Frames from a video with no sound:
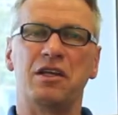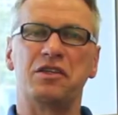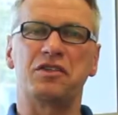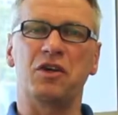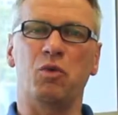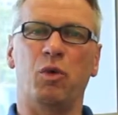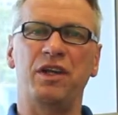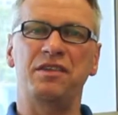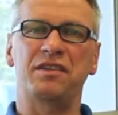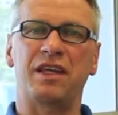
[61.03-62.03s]
So what
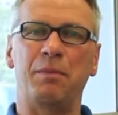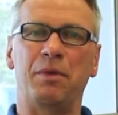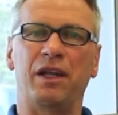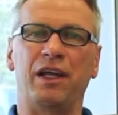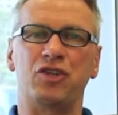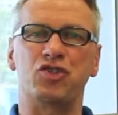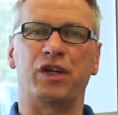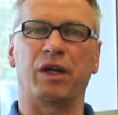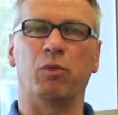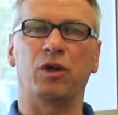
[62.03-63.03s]
is chemical
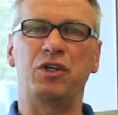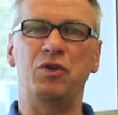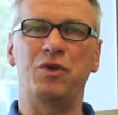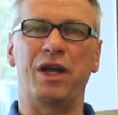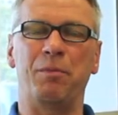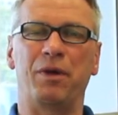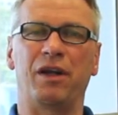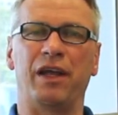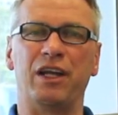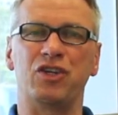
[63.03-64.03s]
engineering? What do
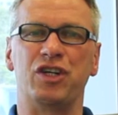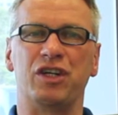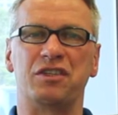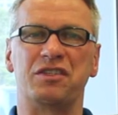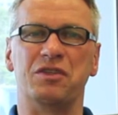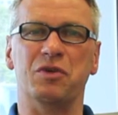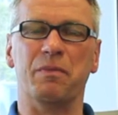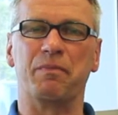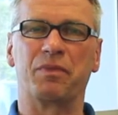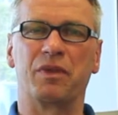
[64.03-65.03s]
chemical engineers do?
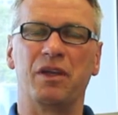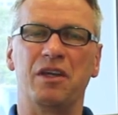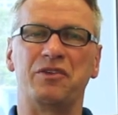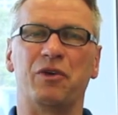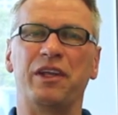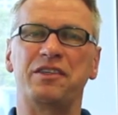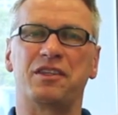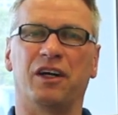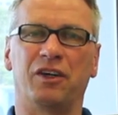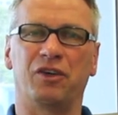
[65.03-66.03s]
So let's
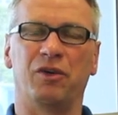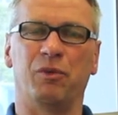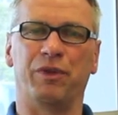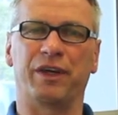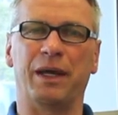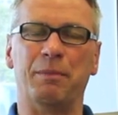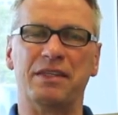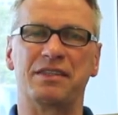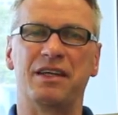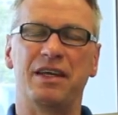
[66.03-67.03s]
start with a
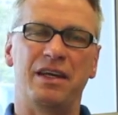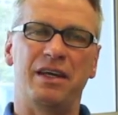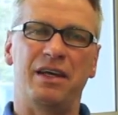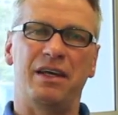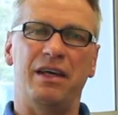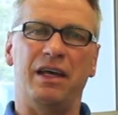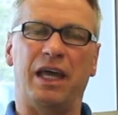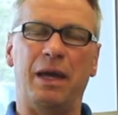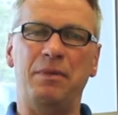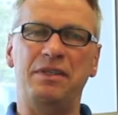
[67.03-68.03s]
chemist. A
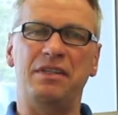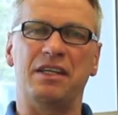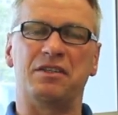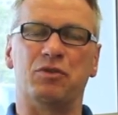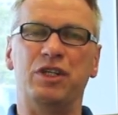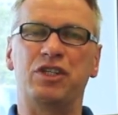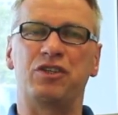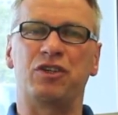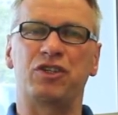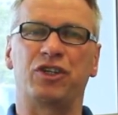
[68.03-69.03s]
chemist, as a
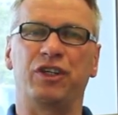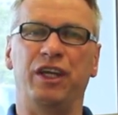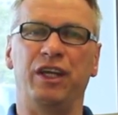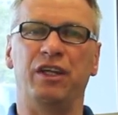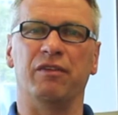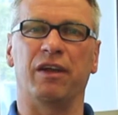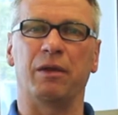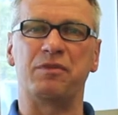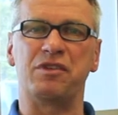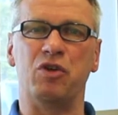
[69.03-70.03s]
researcher, he
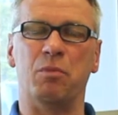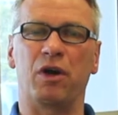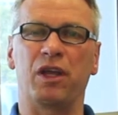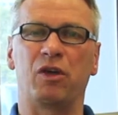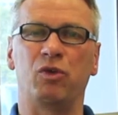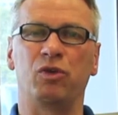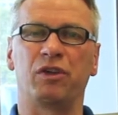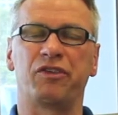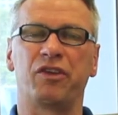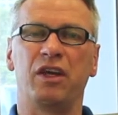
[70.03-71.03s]
develops new
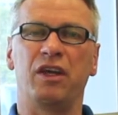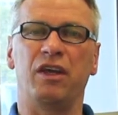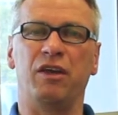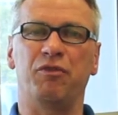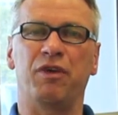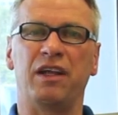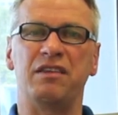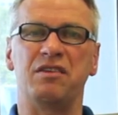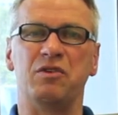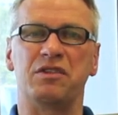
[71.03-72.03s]
molecules, he
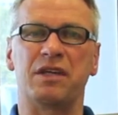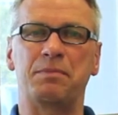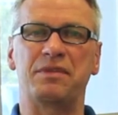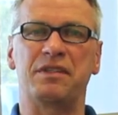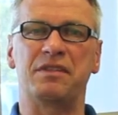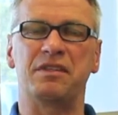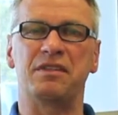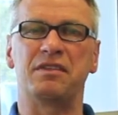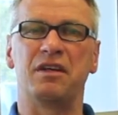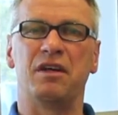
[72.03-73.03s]
finds new
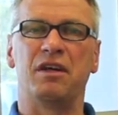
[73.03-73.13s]
substances,